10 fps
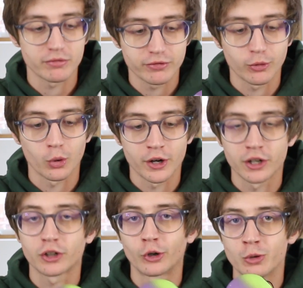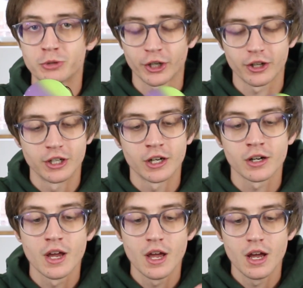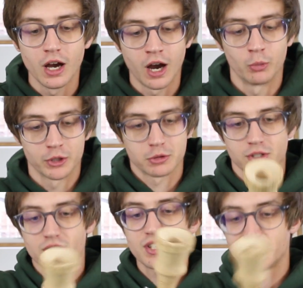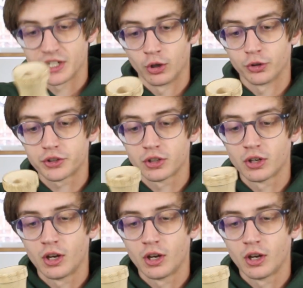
for Chrome Trick of the Year, which was stilt,